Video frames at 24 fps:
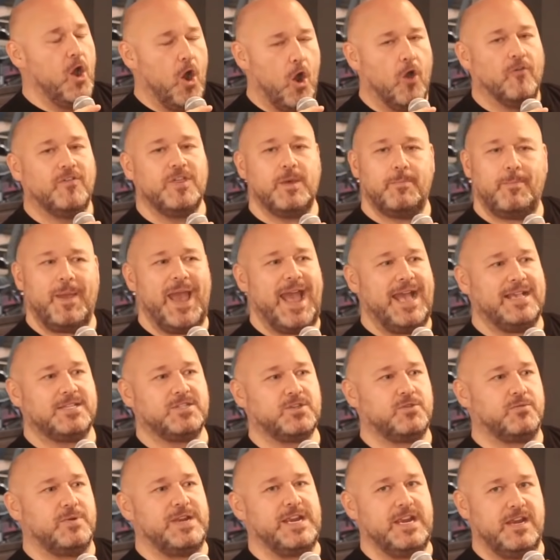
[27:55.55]
Over the
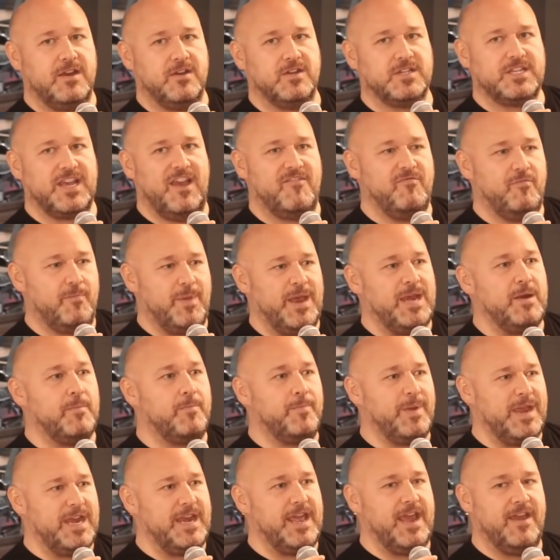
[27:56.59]
past 3 years, I've been a
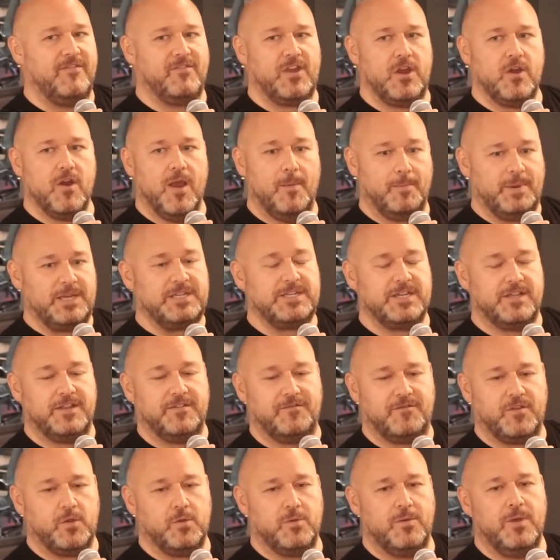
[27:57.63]
bit heavier. Up until a
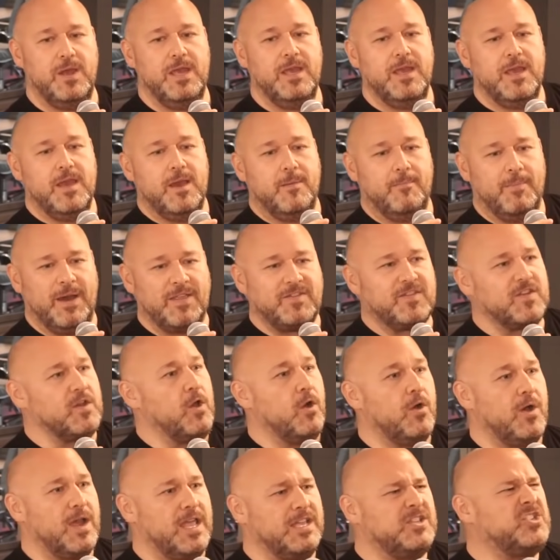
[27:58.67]
few months
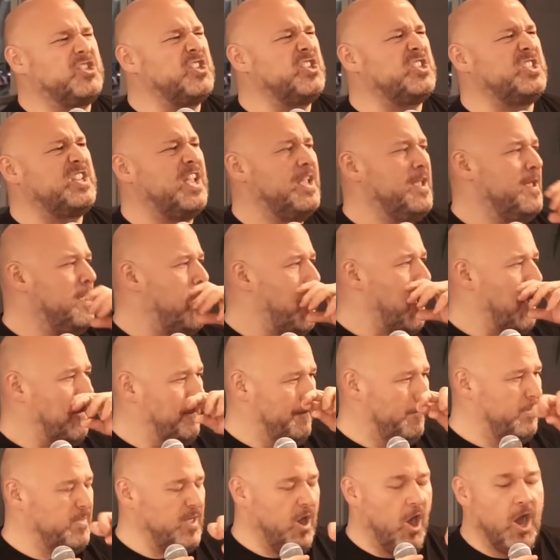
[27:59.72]
ago, it just
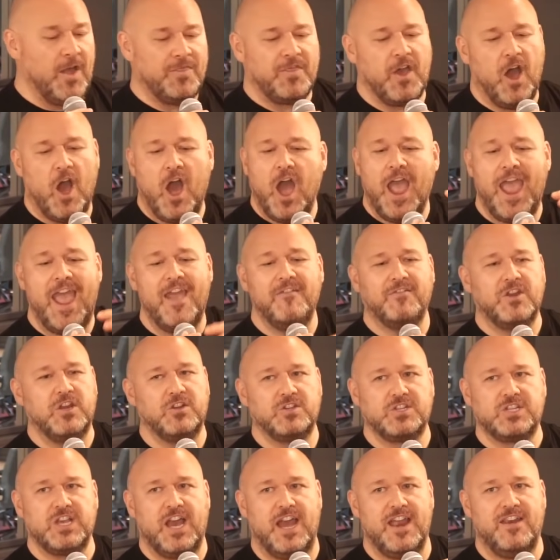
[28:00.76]
on the heavier
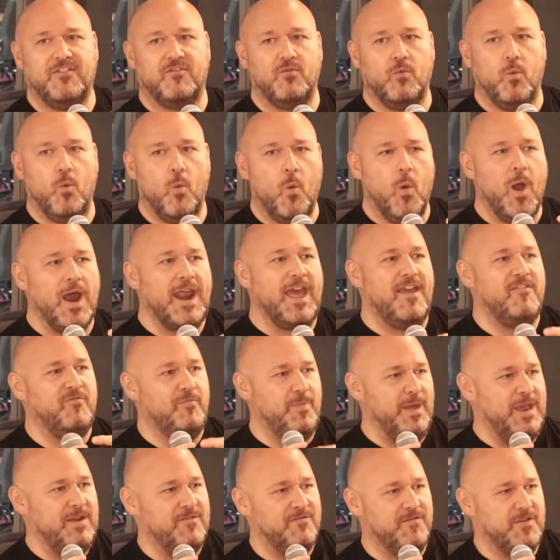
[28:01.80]
side of what I've
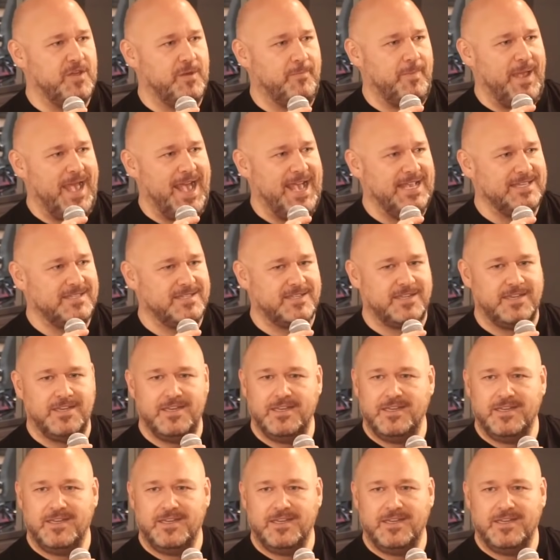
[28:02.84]
been for the past,